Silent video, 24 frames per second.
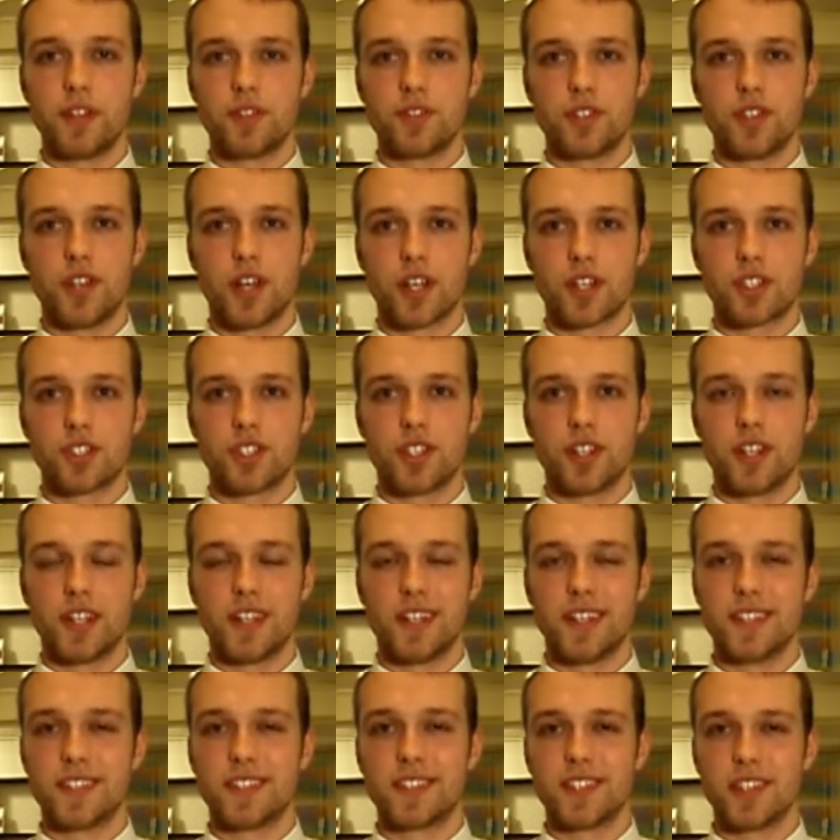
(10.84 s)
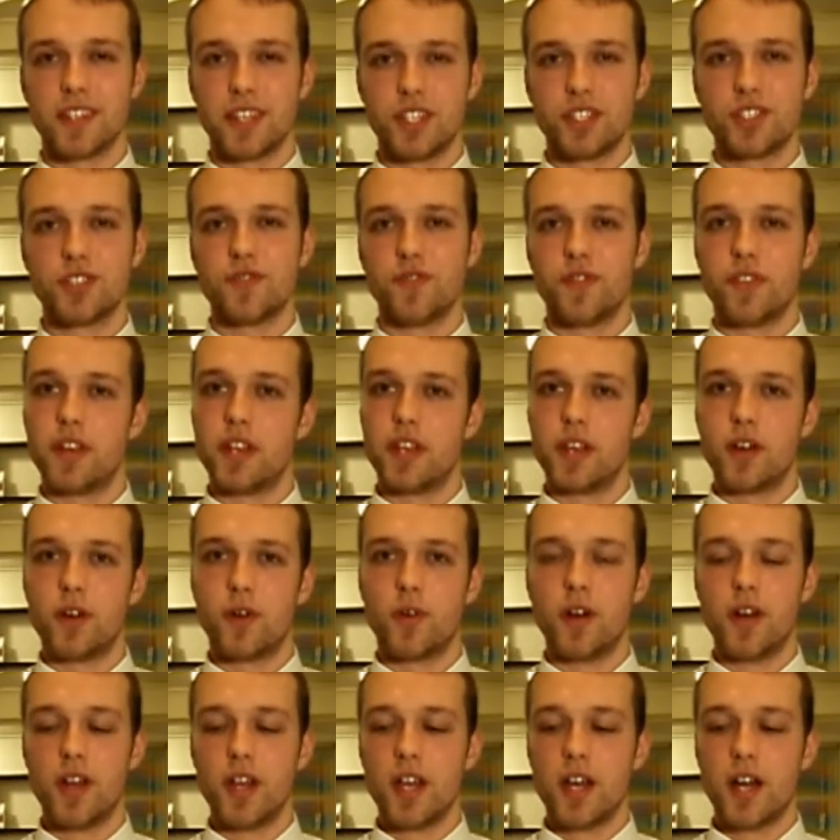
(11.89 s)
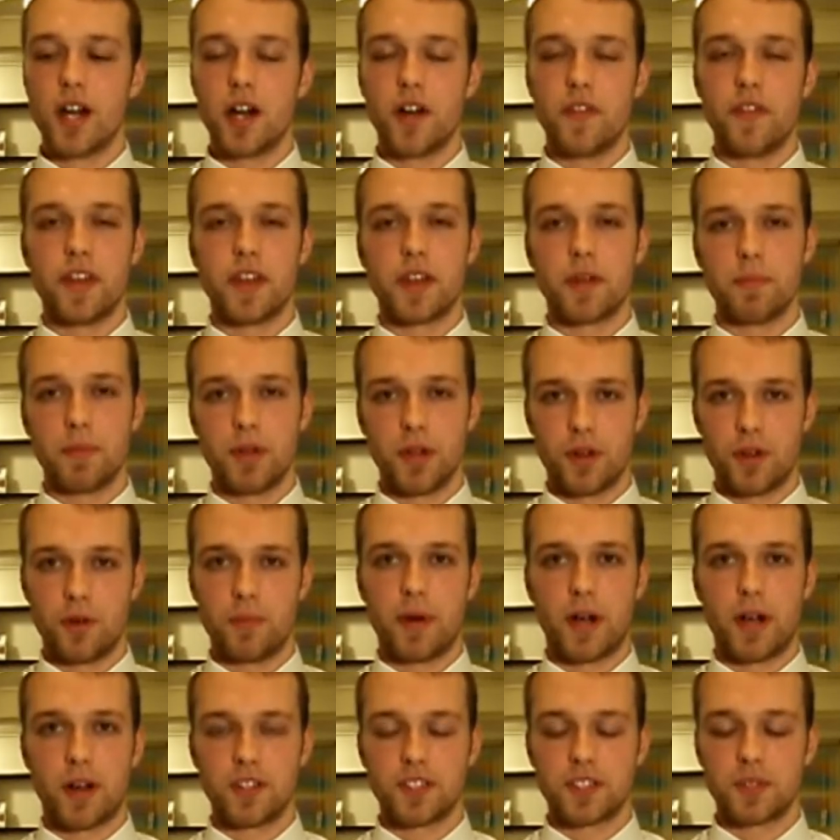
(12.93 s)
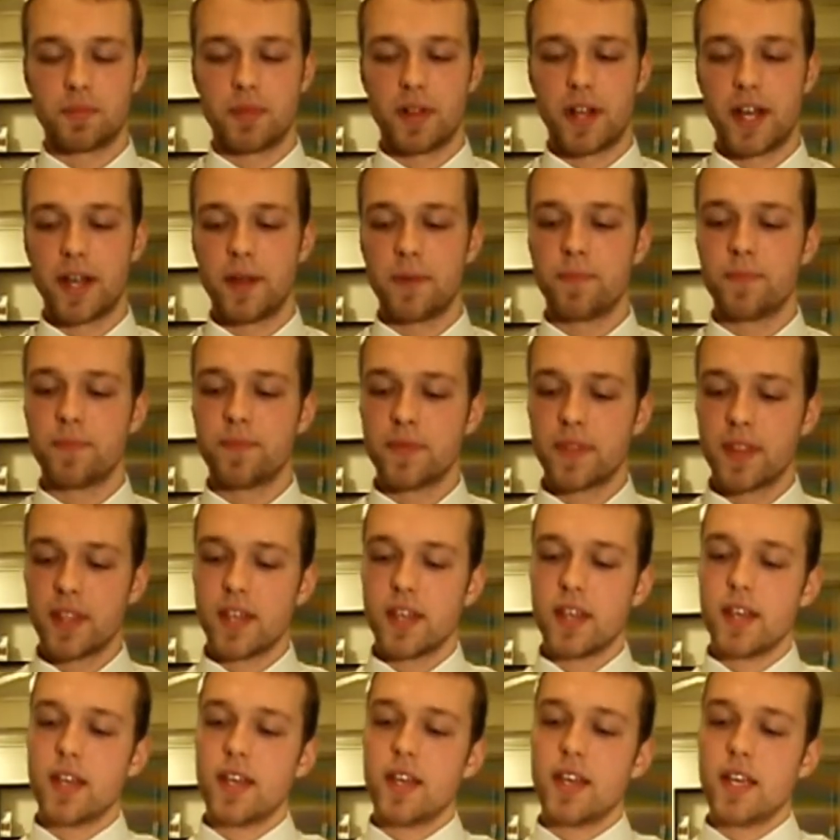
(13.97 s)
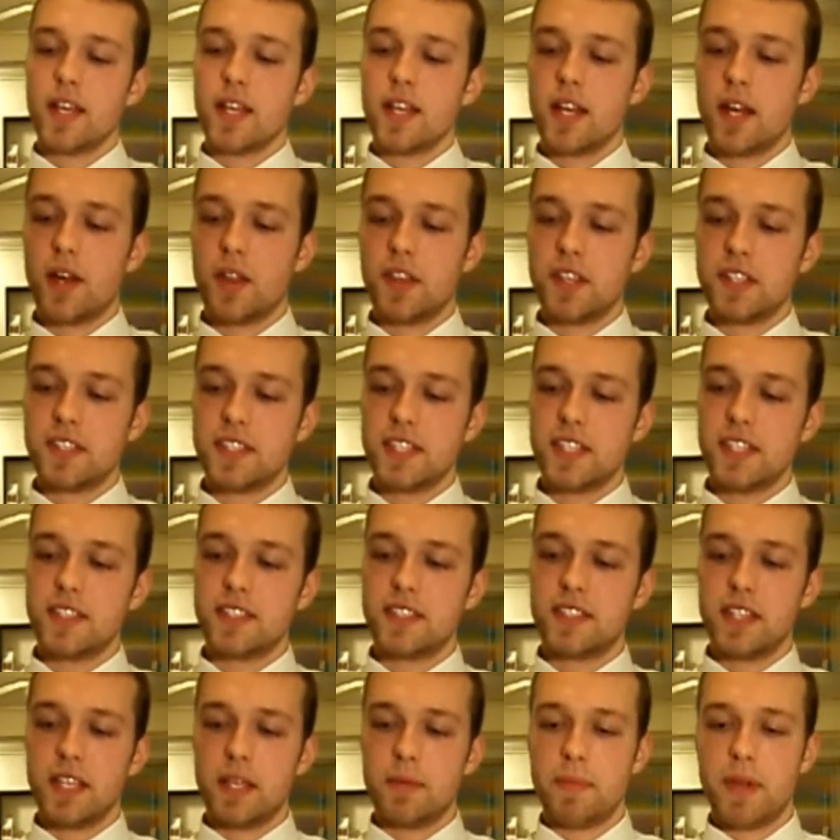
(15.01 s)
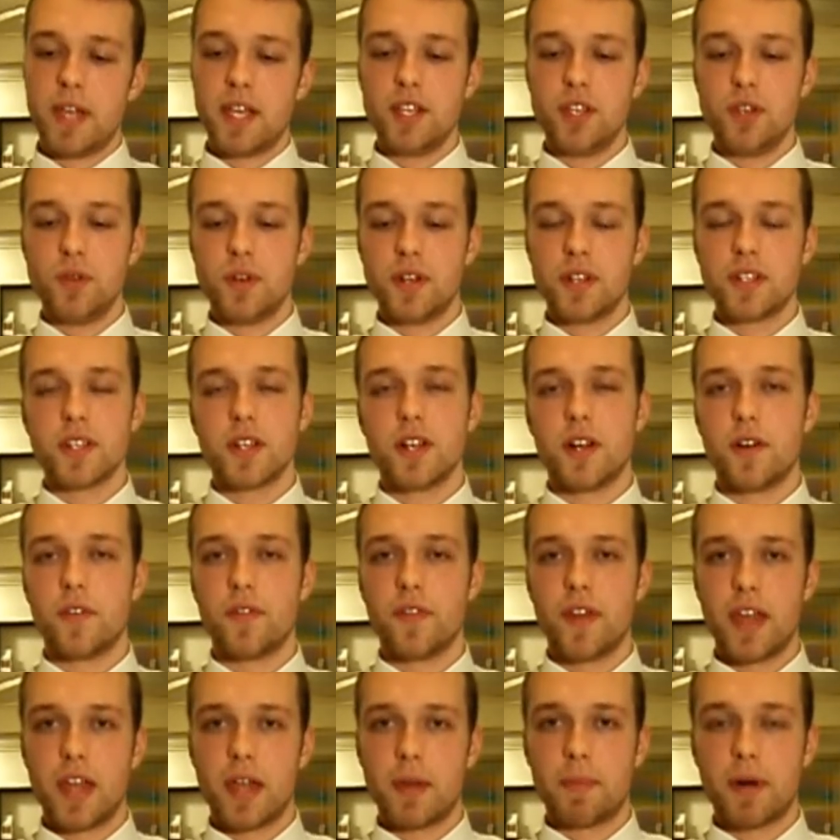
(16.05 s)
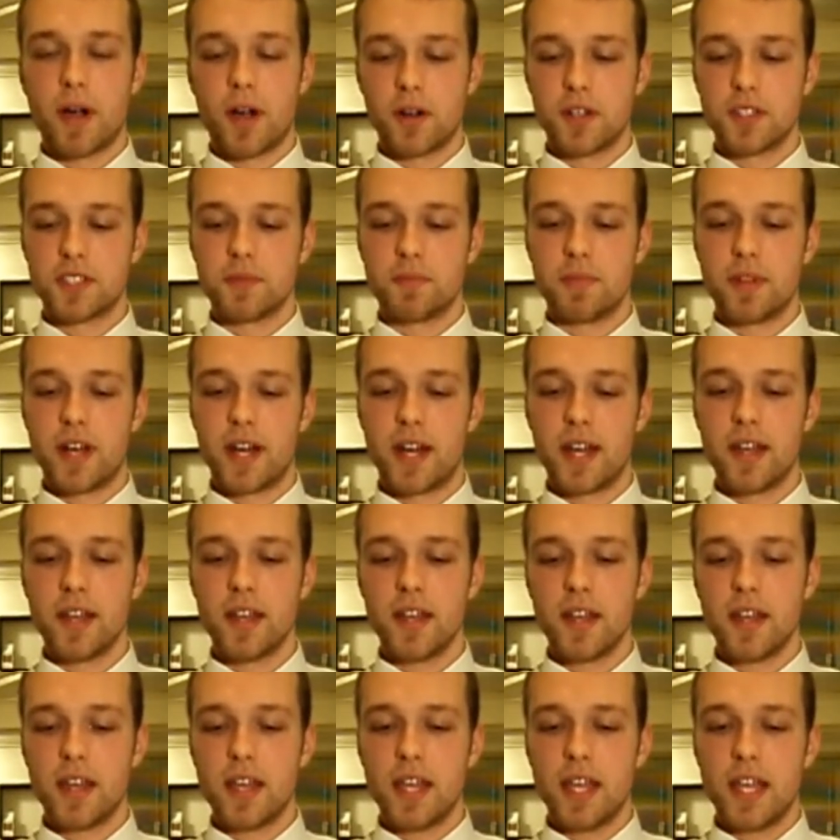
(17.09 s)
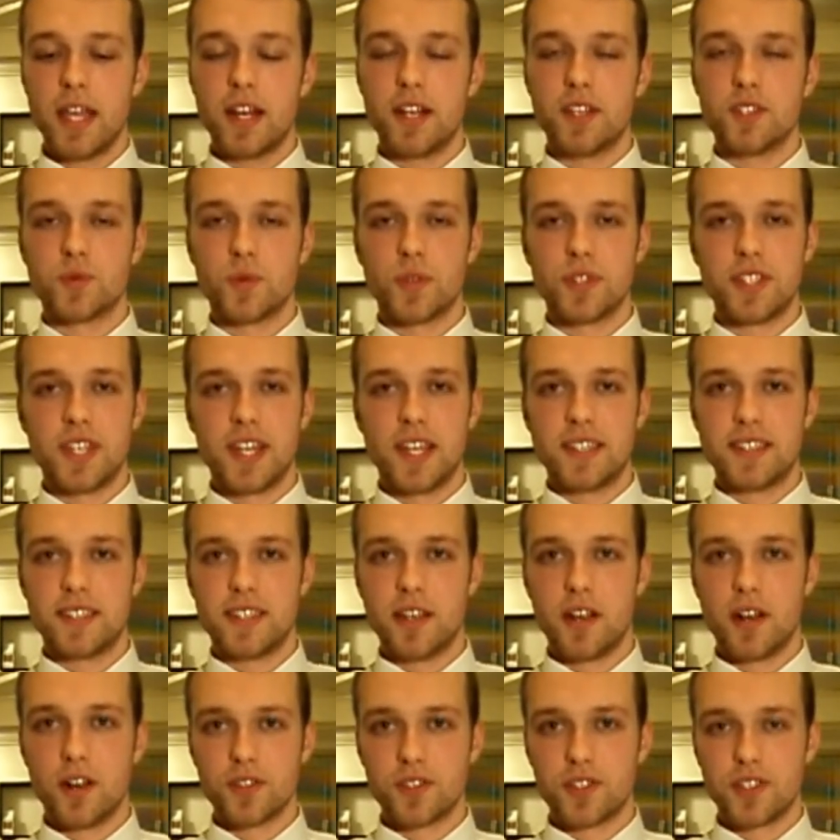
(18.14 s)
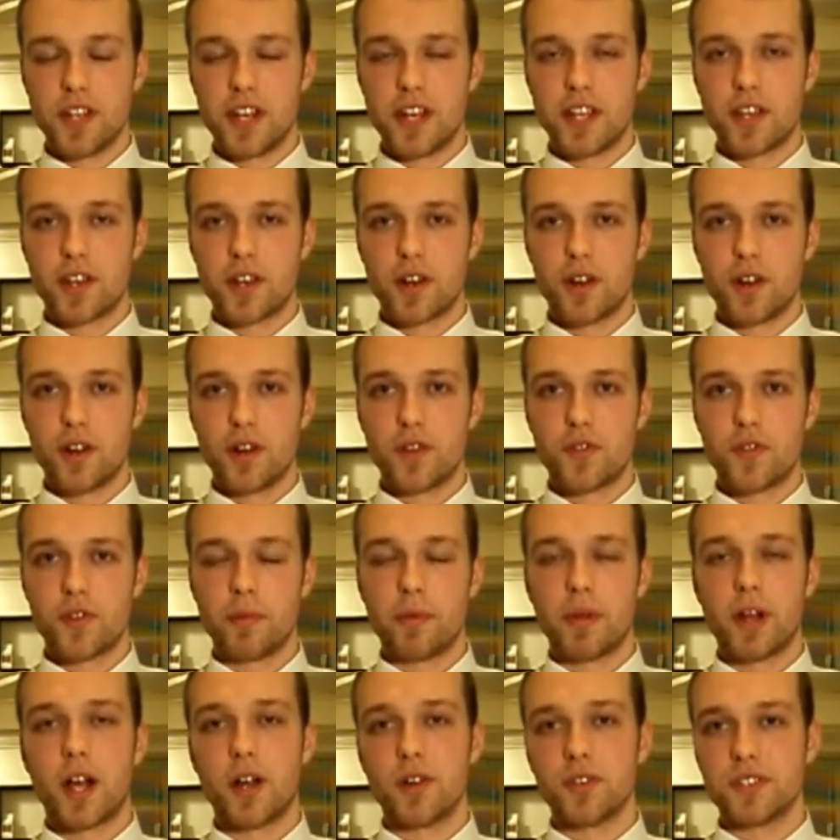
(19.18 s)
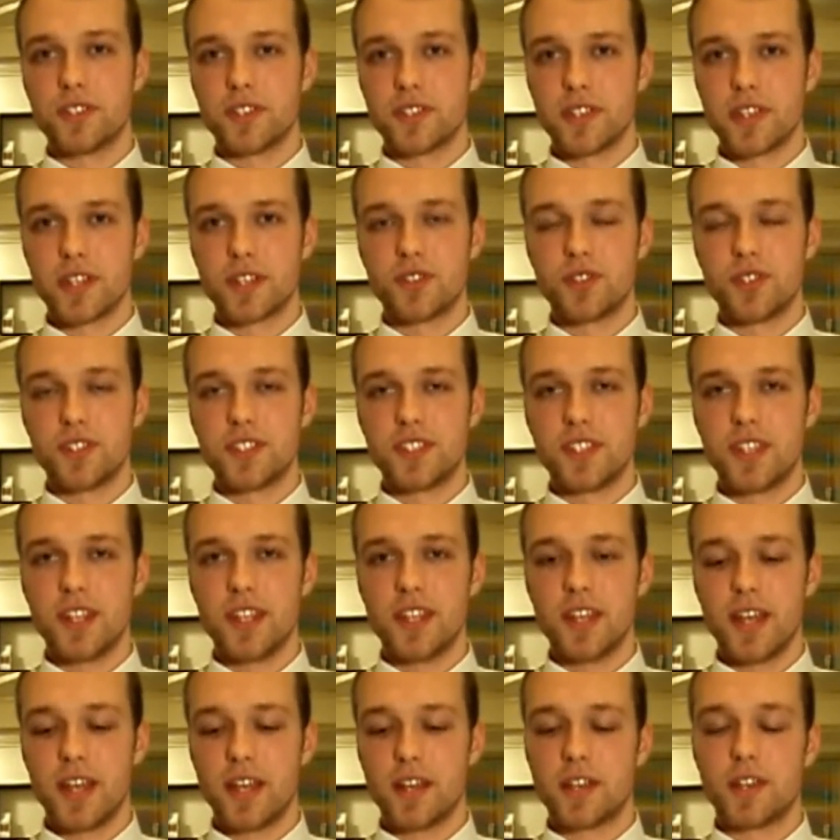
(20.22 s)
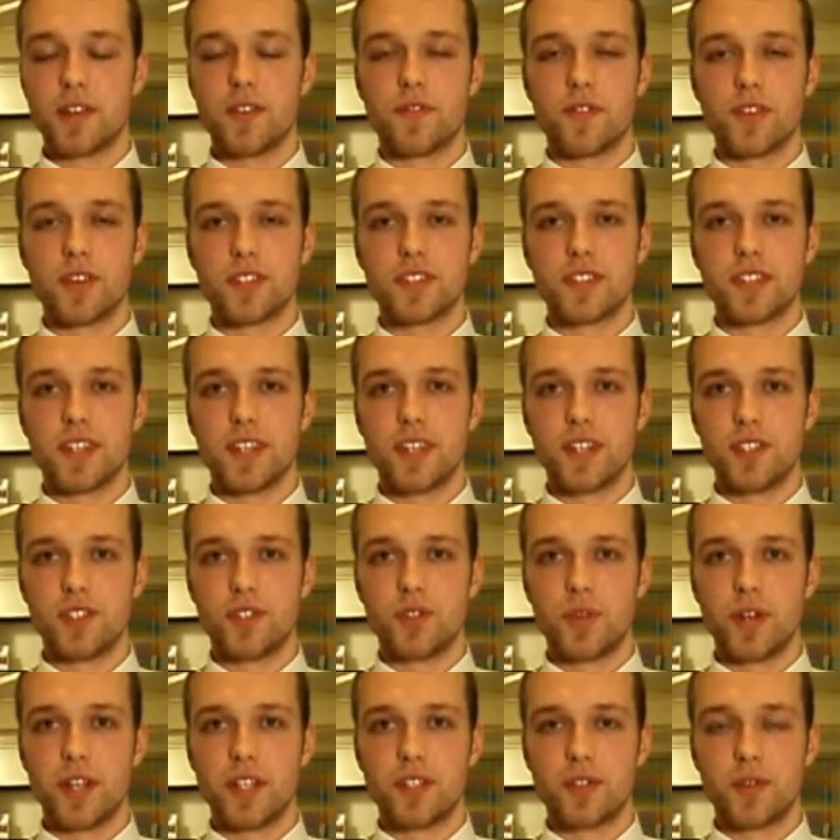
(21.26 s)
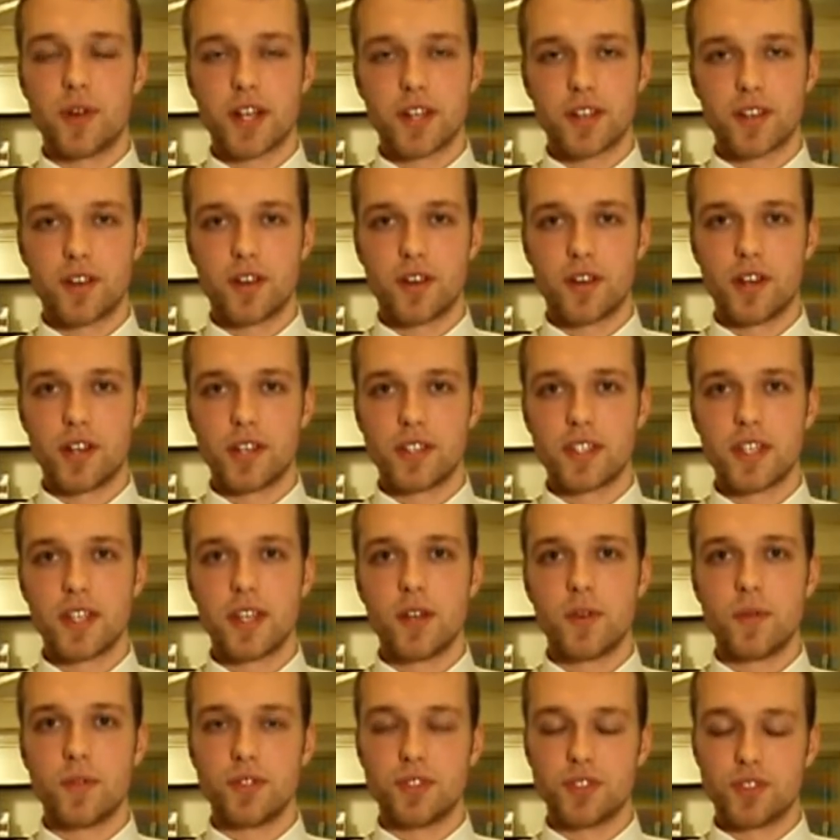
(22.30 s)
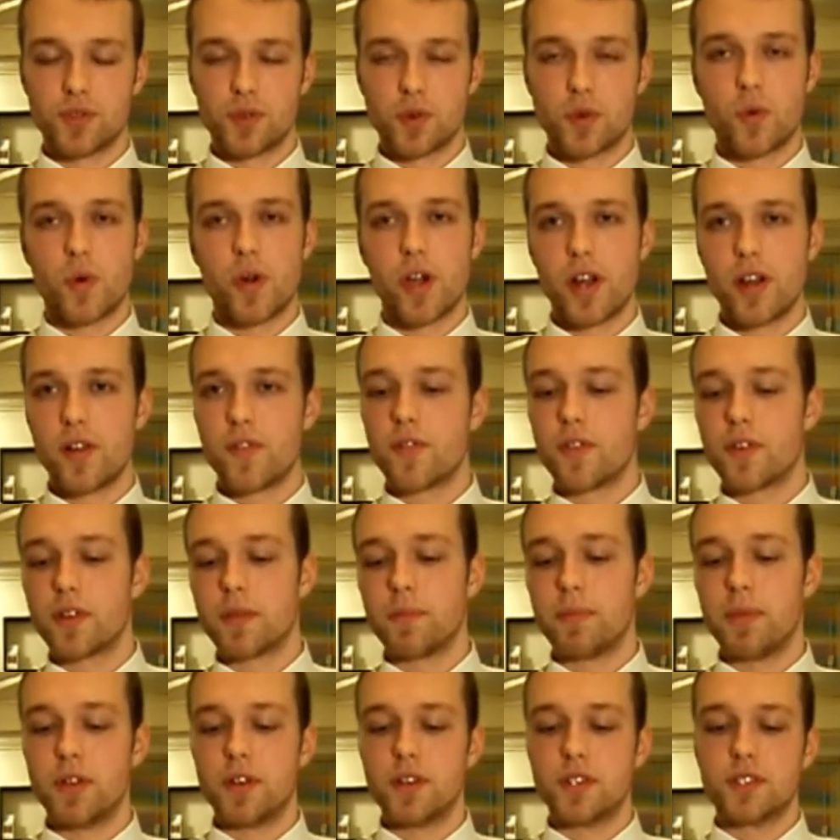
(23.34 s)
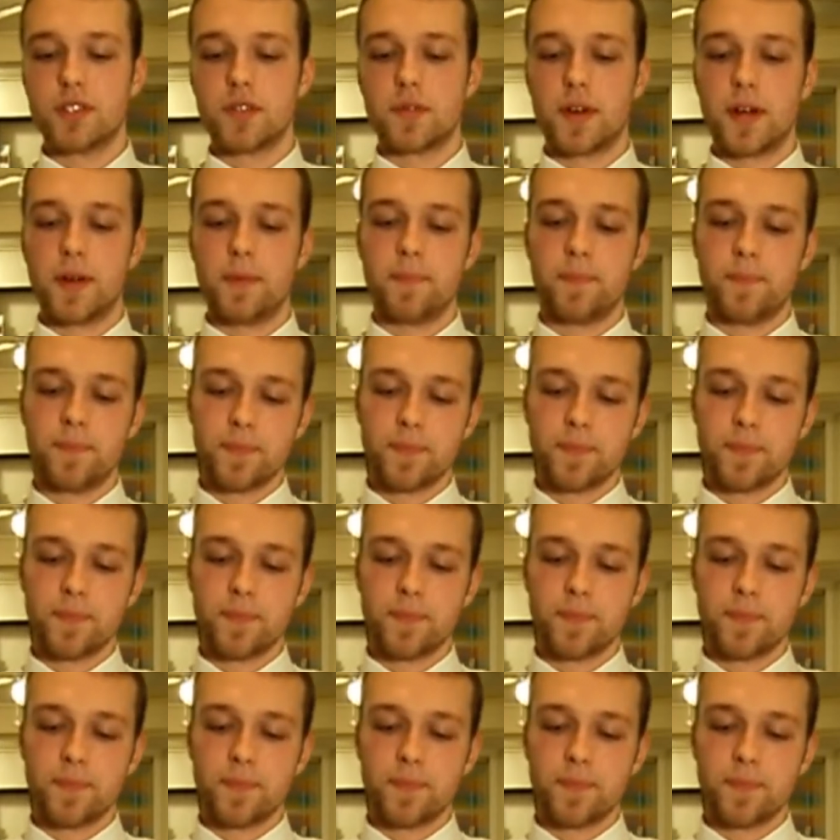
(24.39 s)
introduction and installation video of a computer power supply. Now this is the main unit of a power supply. It is what takes the alternating current from your house's electricity and converts it into a direct current, which is required for a computer to run.